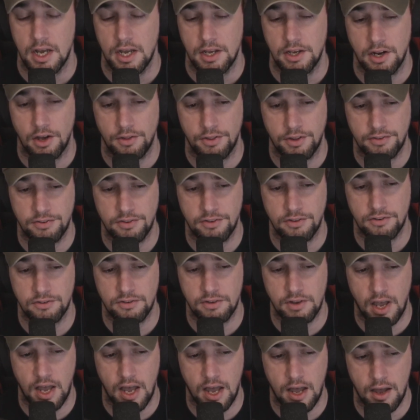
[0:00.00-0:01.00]
Now, this is
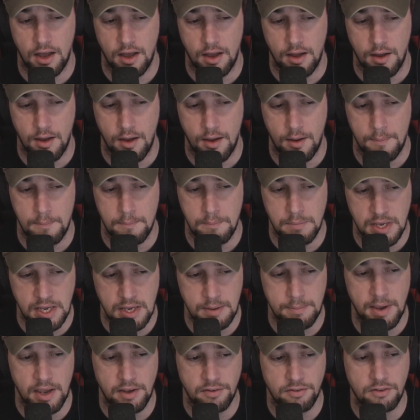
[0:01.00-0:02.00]
uh, me
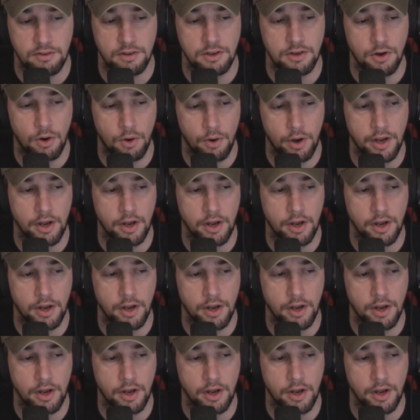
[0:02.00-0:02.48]
basically going